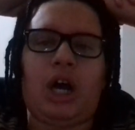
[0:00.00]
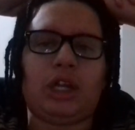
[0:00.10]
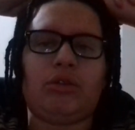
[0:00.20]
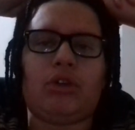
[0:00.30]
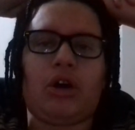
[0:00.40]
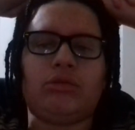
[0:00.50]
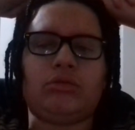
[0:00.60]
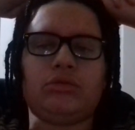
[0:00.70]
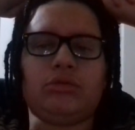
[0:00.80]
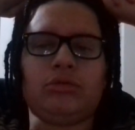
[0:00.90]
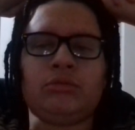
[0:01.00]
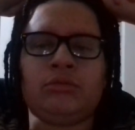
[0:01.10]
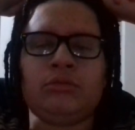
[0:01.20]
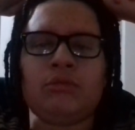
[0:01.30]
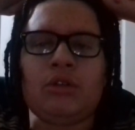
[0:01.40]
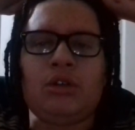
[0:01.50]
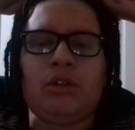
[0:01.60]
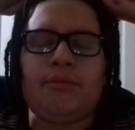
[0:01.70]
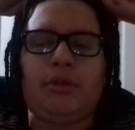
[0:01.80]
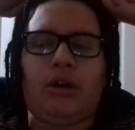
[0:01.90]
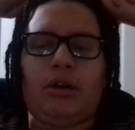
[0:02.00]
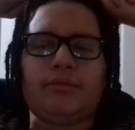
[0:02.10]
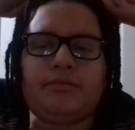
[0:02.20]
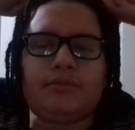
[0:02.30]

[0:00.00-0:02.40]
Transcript: I don't know, but